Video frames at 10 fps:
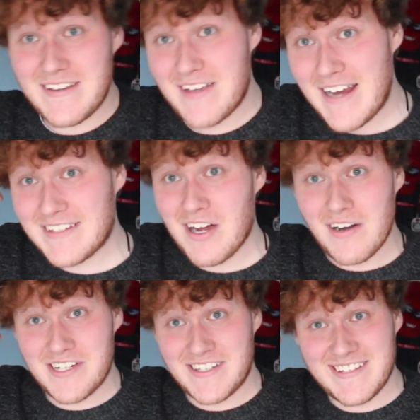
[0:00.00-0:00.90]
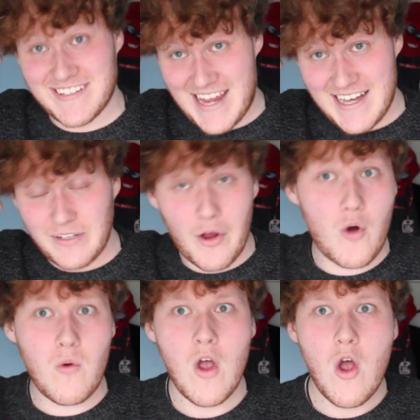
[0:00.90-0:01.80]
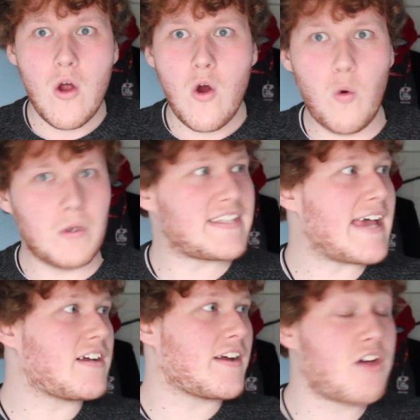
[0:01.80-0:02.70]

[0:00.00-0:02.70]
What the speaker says: he gains consciousness again, he's like, who was that guy?